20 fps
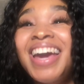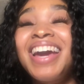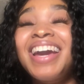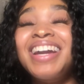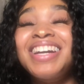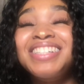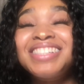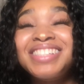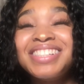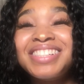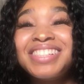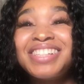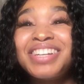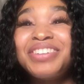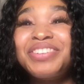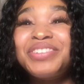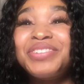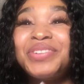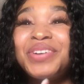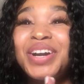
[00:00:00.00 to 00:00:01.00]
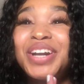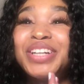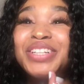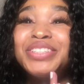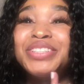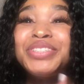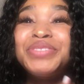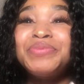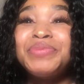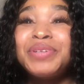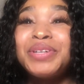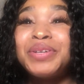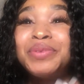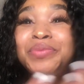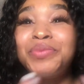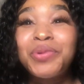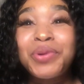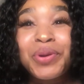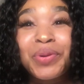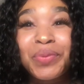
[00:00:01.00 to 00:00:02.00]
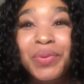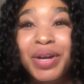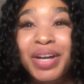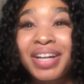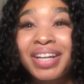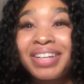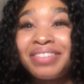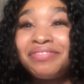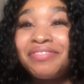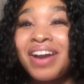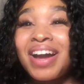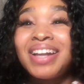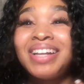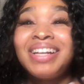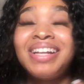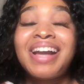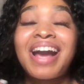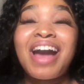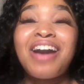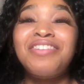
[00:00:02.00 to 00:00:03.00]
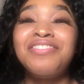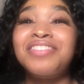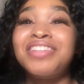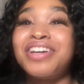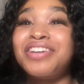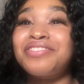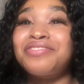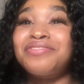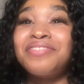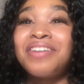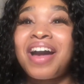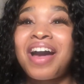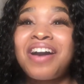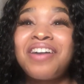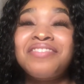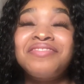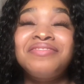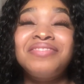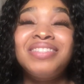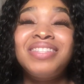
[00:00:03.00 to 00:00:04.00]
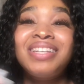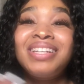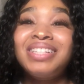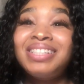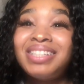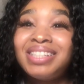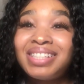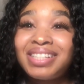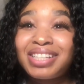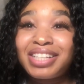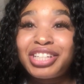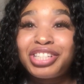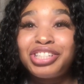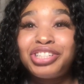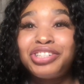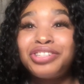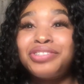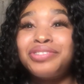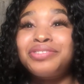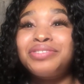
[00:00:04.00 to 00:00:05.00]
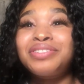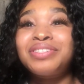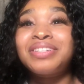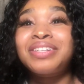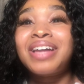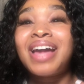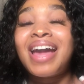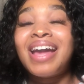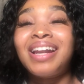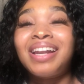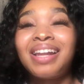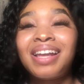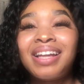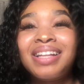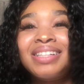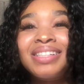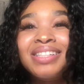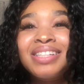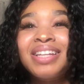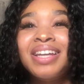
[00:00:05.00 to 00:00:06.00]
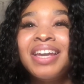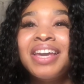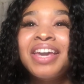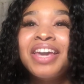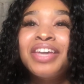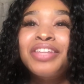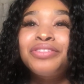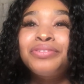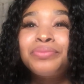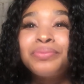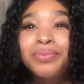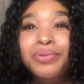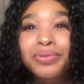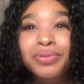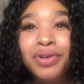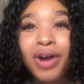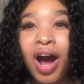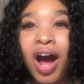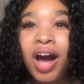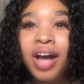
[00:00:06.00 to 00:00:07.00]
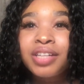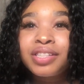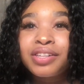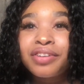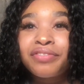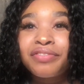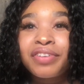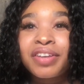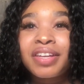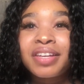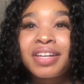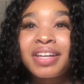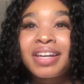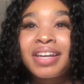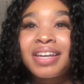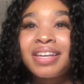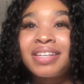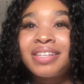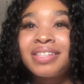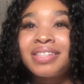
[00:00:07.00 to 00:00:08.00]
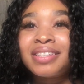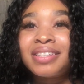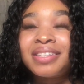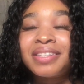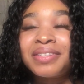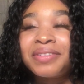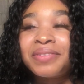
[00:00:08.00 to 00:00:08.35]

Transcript: Answers that require you to put in more work, finding out that you have this issues, and the root cause of it is